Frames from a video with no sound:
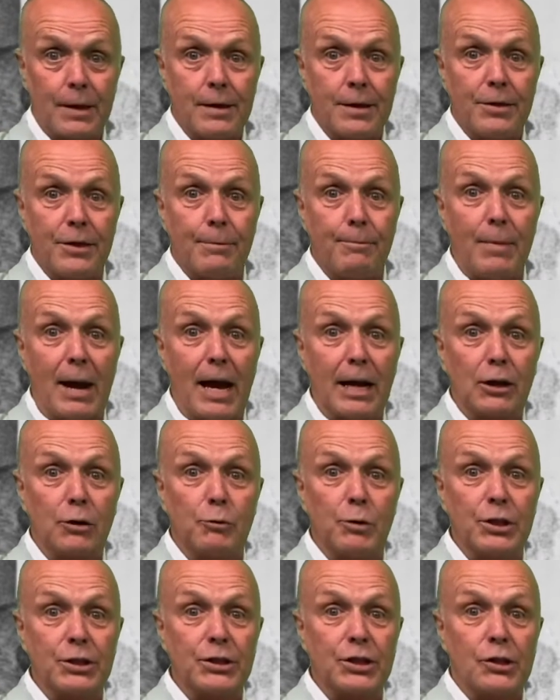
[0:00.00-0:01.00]
The
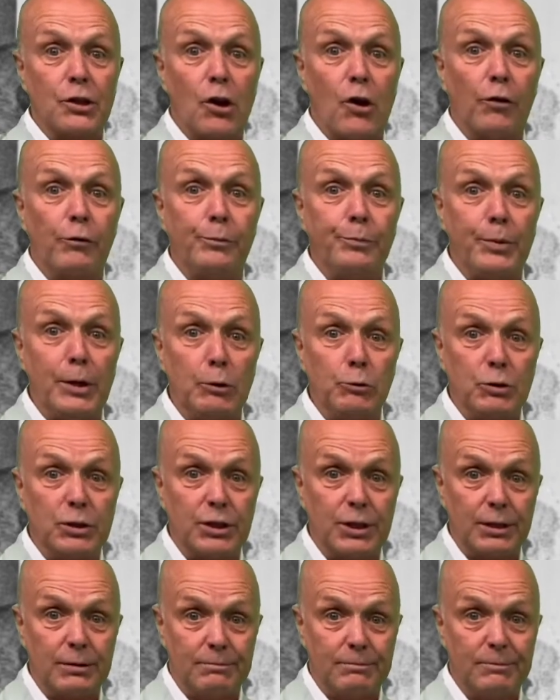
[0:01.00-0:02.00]
Marquis of
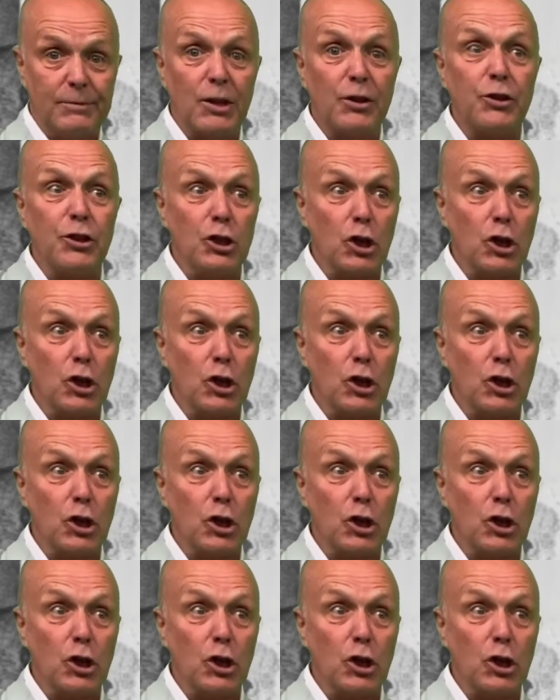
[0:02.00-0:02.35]
Bute, the